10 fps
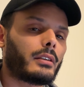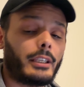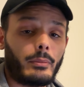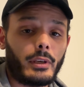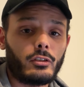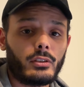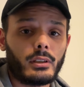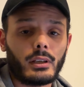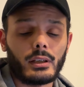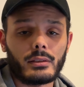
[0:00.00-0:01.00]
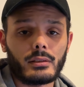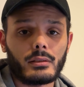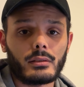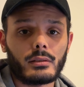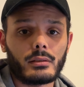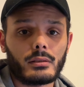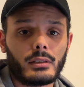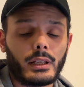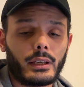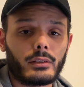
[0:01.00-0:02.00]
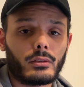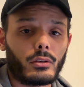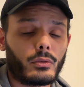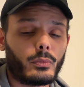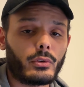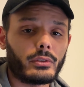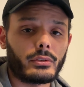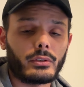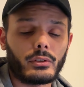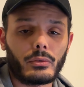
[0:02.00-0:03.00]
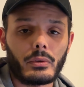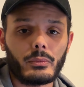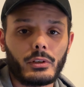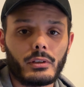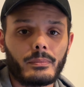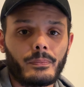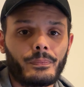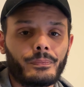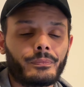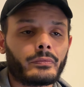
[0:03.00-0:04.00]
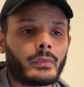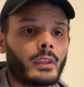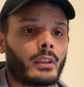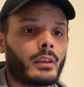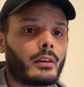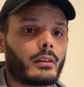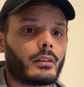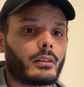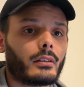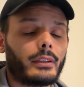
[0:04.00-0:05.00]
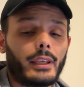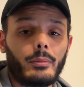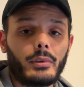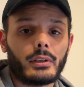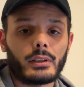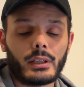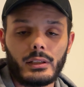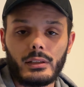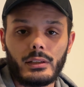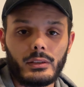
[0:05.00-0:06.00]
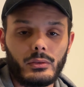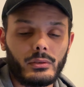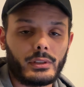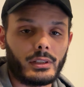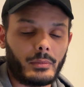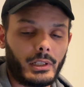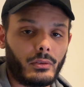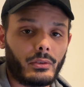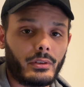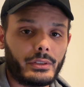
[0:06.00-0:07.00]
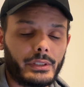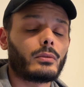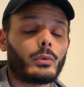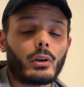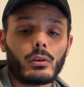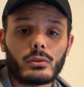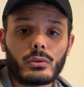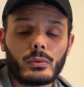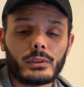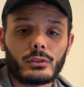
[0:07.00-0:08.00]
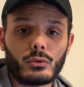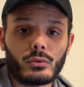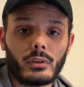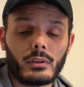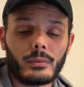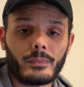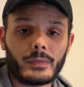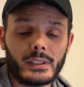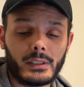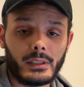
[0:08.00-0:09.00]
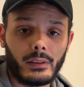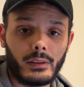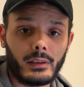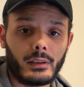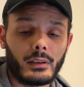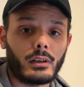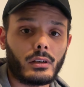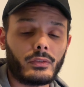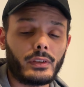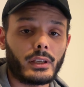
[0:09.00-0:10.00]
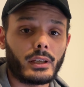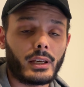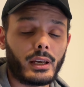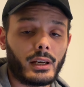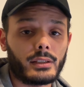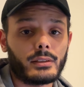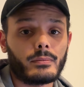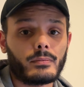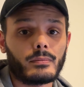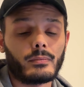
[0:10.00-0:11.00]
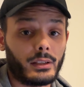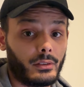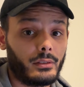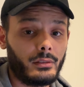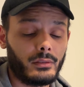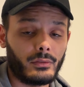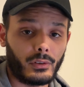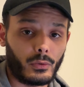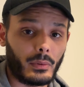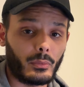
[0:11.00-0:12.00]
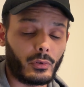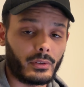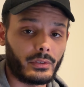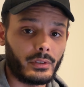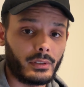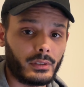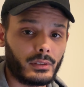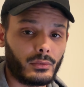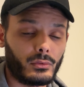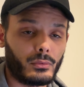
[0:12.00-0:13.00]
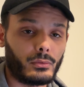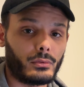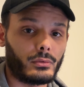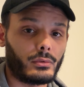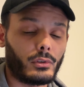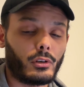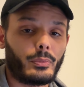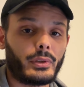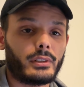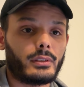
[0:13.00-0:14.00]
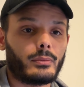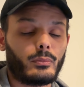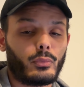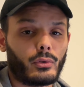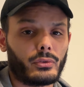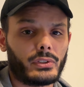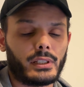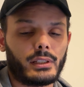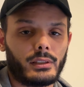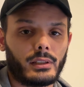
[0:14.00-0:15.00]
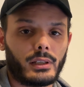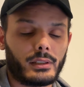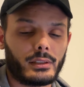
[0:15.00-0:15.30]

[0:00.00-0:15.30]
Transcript: images as like Tor browser, Chromium, Debian, Kali Linux, and many others. We also went through the setting of the Kasm add-on for web browser to open browsing in